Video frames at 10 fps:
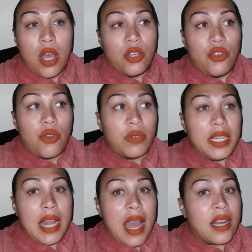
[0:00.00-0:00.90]
You don't
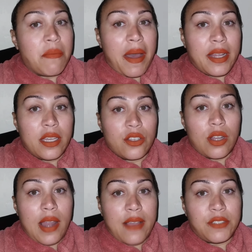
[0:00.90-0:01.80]
need anybody in your
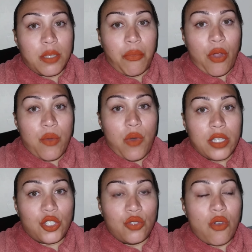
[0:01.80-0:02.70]
life to
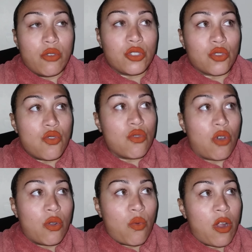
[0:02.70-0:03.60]
brainwash you. Go to school,
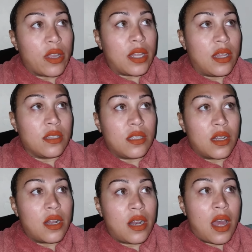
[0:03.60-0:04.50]
go to work, and da
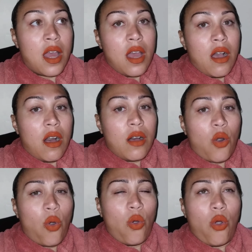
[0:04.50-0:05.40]
da da da.
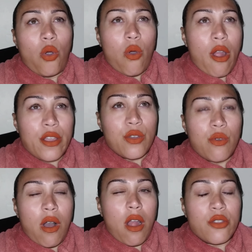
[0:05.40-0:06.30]
Who are
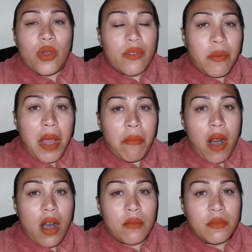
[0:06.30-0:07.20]
you? Are you even my
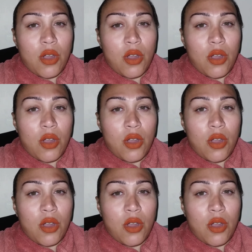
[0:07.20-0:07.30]
mom?